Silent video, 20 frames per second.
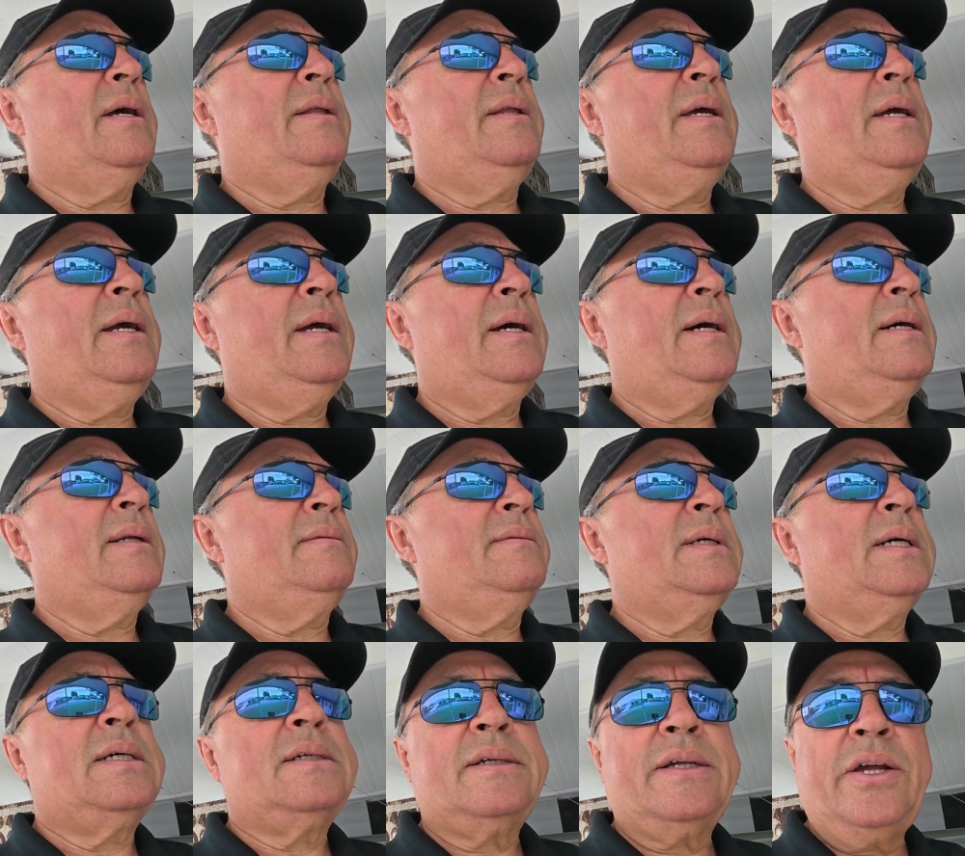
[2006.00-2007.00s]
then I'll
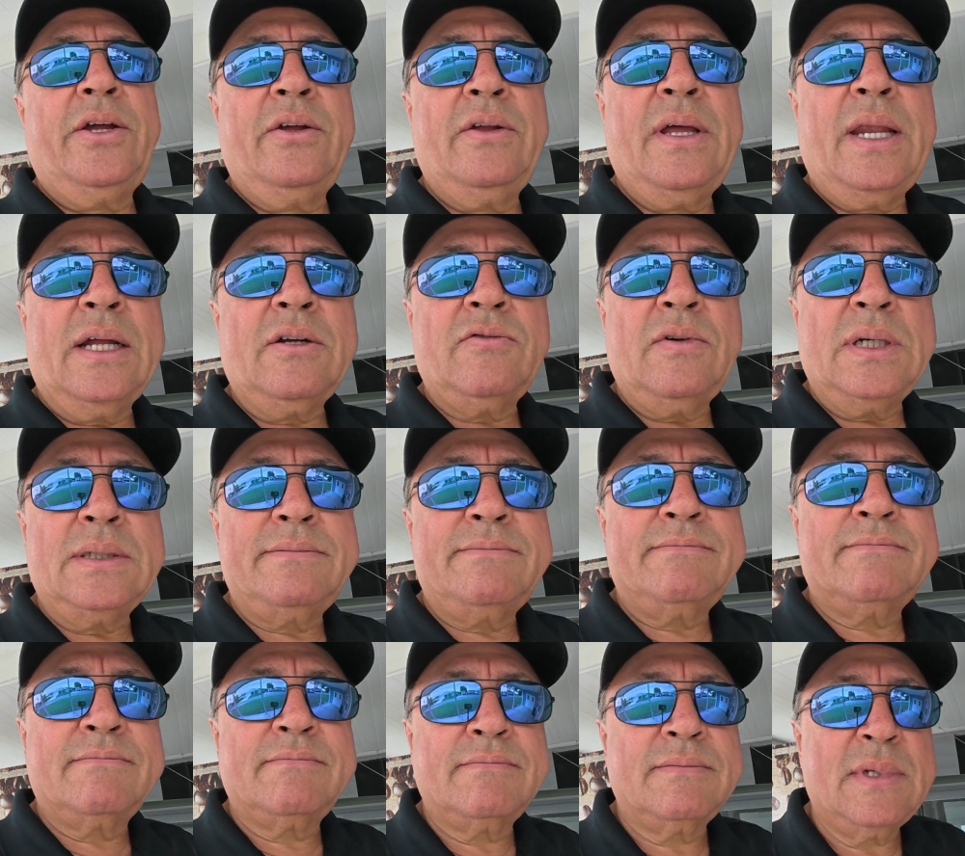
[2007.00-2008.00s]
see you in the next one.
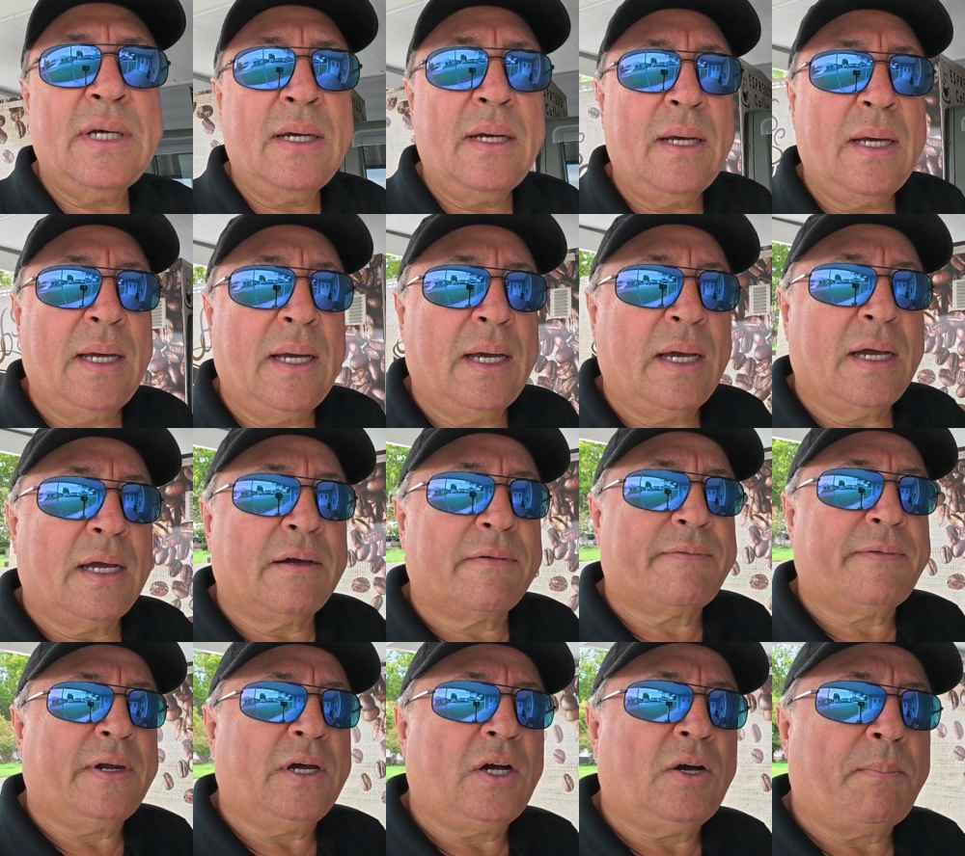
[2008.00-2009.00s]

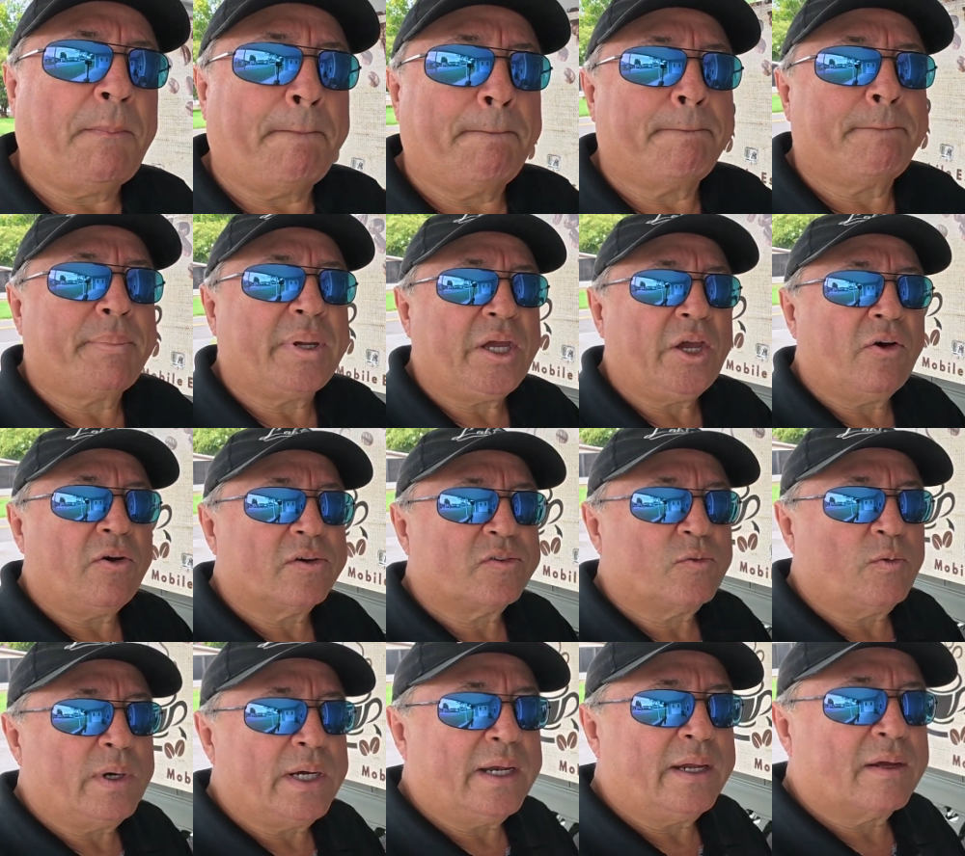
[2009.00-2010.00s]
From
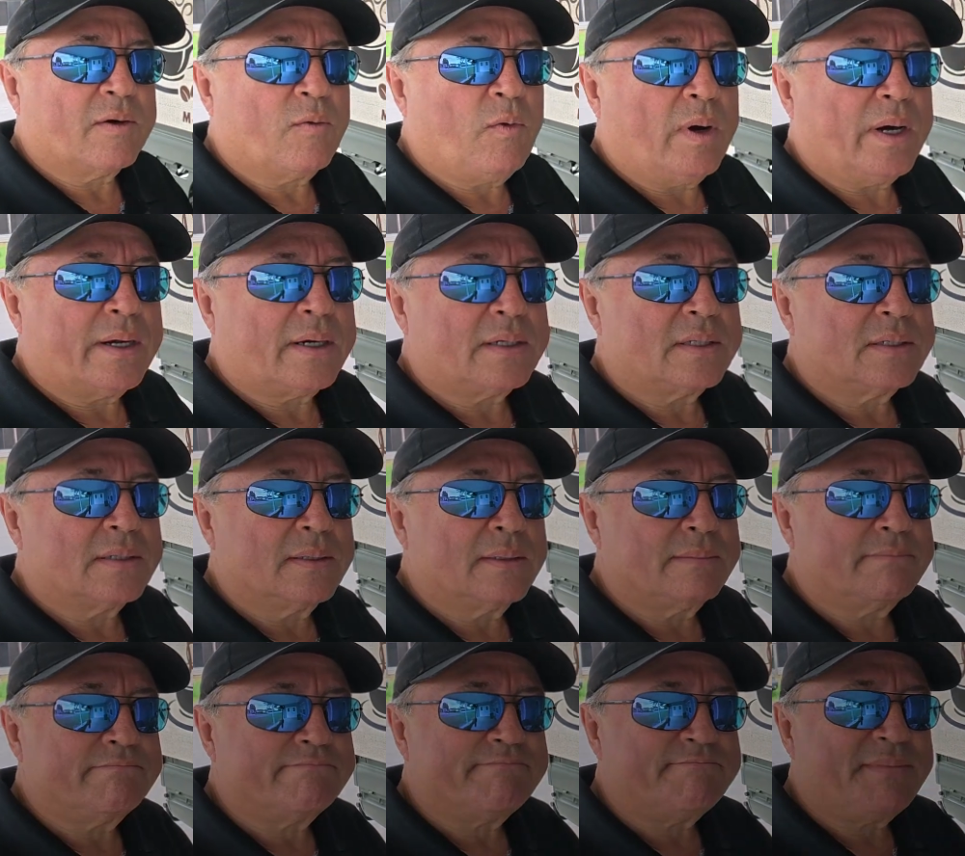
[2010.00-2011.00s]
POS1 headquarters,
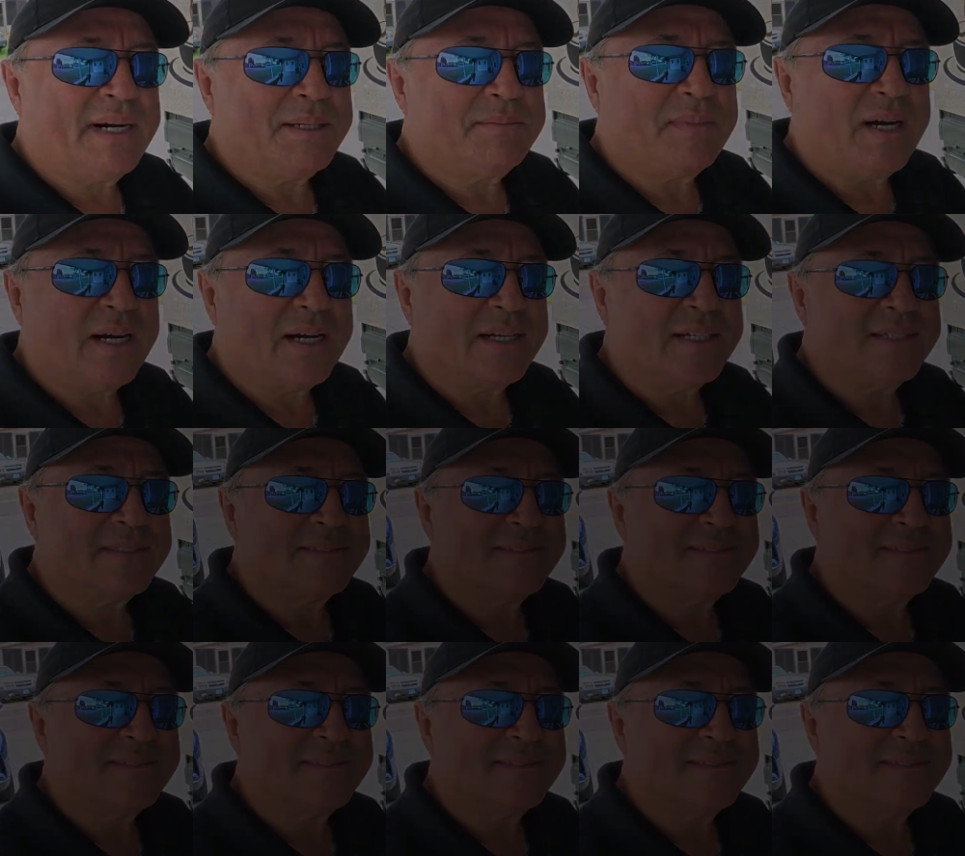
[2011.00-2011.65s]
bye-bye.